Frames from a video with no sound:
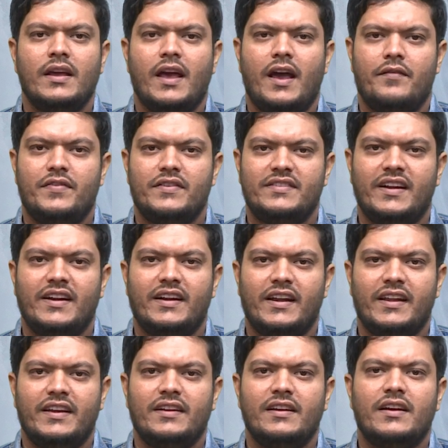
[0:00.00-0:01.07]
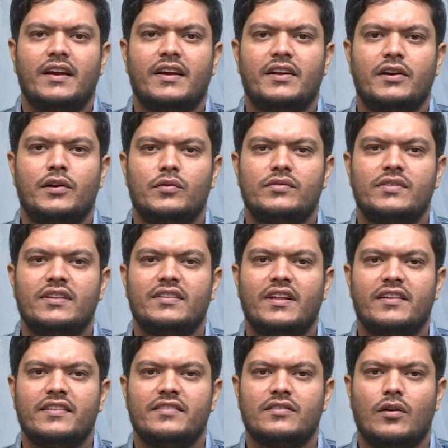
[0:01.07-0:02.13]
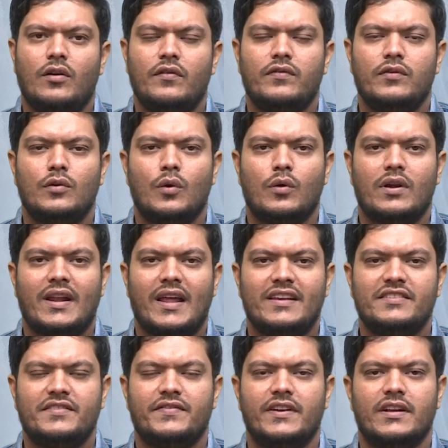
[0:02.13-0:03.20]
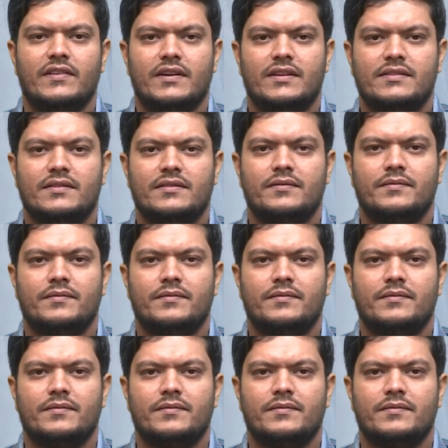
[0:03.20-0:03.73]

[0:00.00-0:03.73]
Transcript: efficiently, reducing the risk of localized failures.